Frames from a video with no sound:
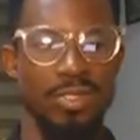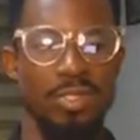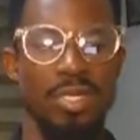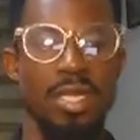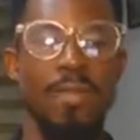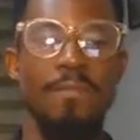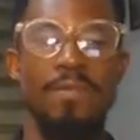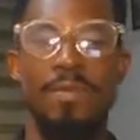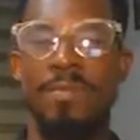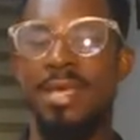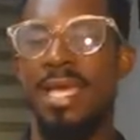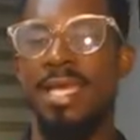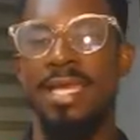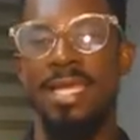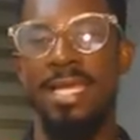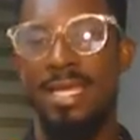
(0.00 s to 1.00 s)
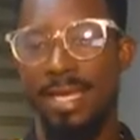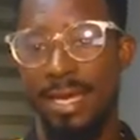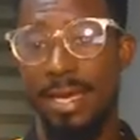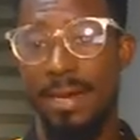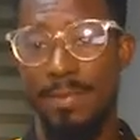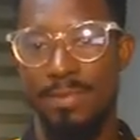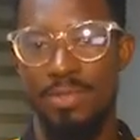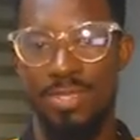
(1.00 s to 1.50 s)
Ukraine Premier League
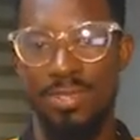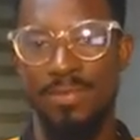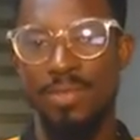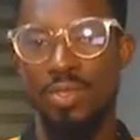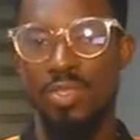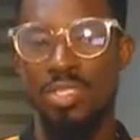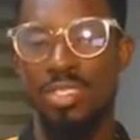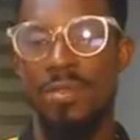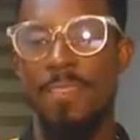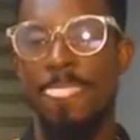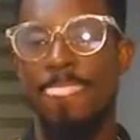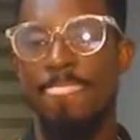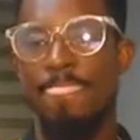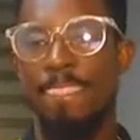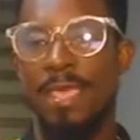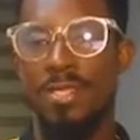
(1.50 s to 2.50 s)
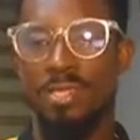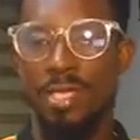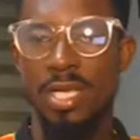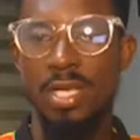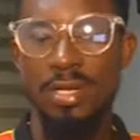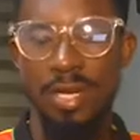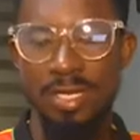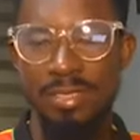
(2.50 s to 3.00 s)
postponed. So
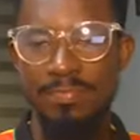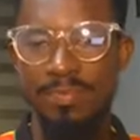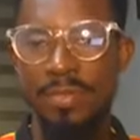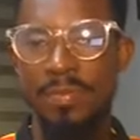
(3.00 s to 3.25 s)
the Ukraine